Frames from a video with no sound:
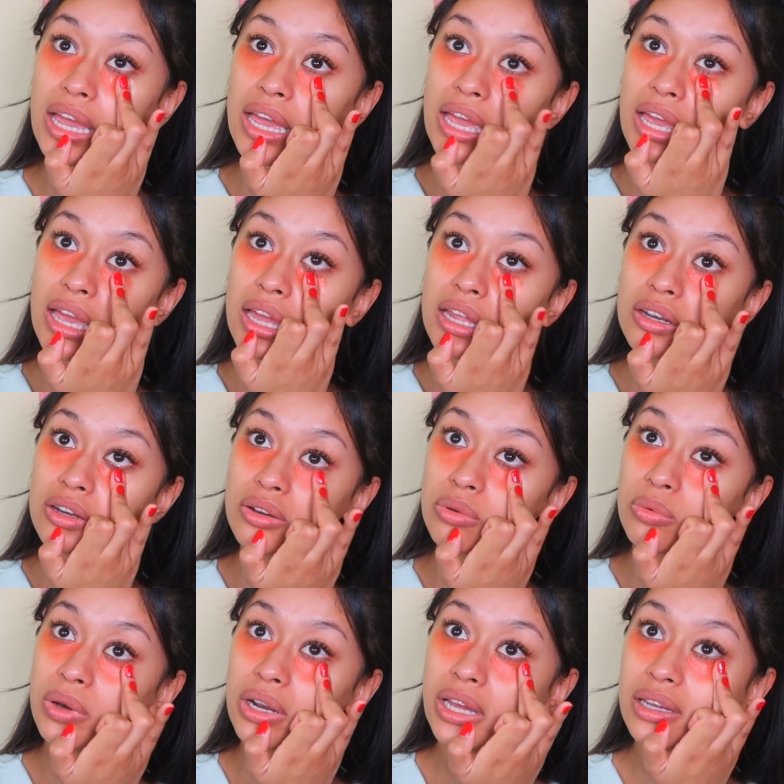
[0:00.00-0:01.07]
And
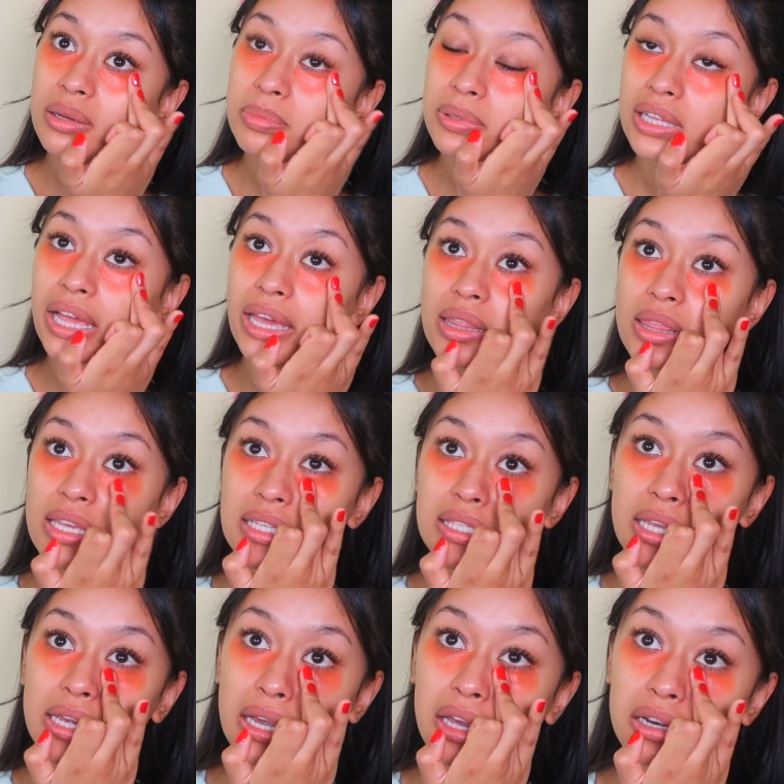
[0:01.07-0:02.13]
when I apply
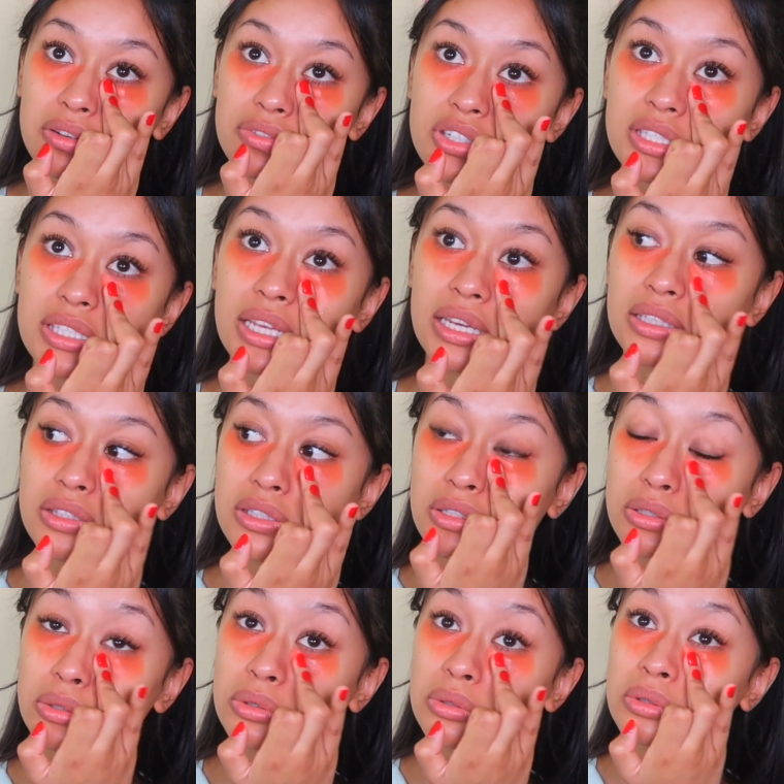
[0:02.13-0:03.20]
this, I kind of just like
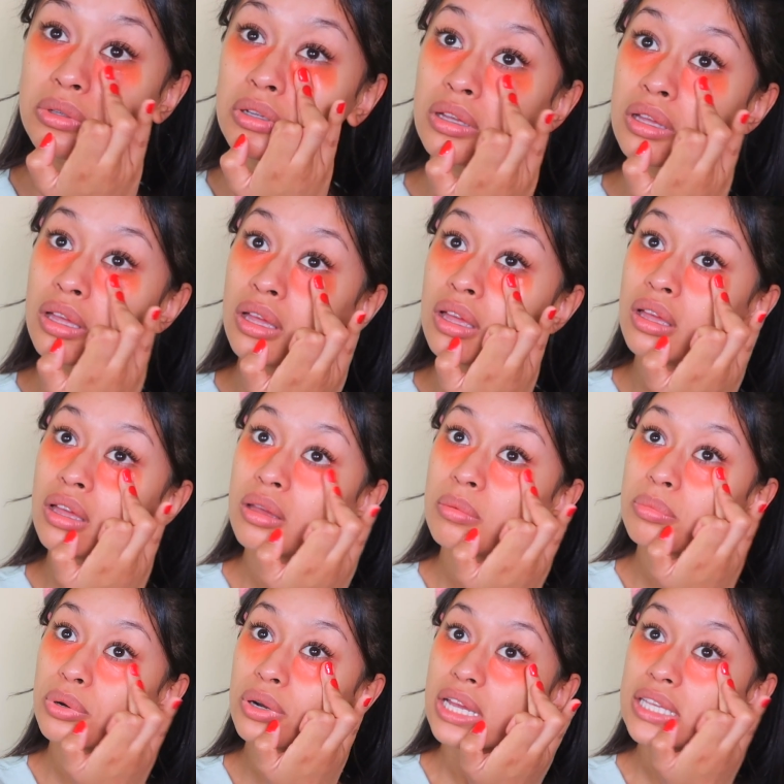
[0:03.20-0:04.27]
to
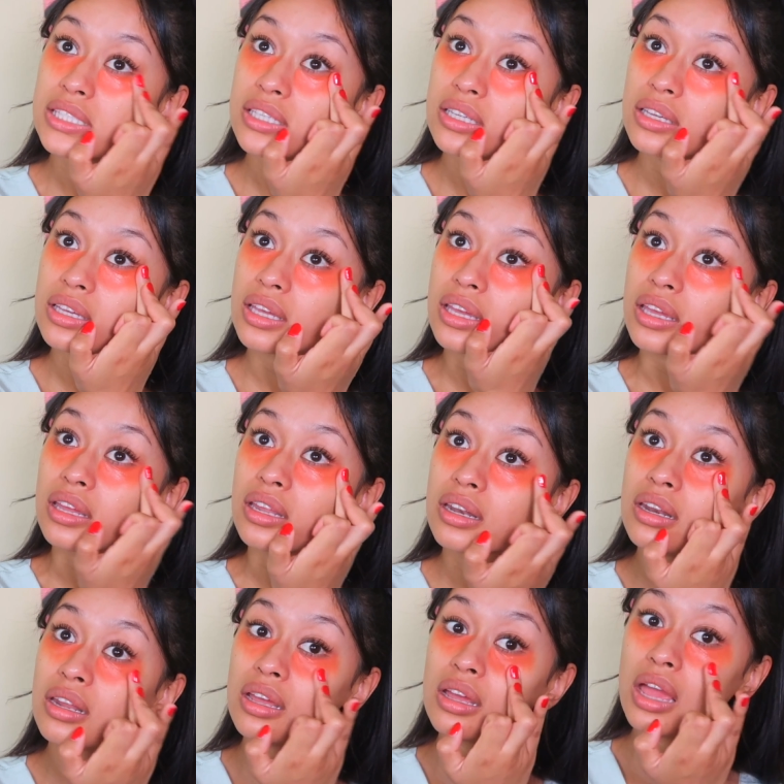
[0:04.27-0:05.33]
press it in,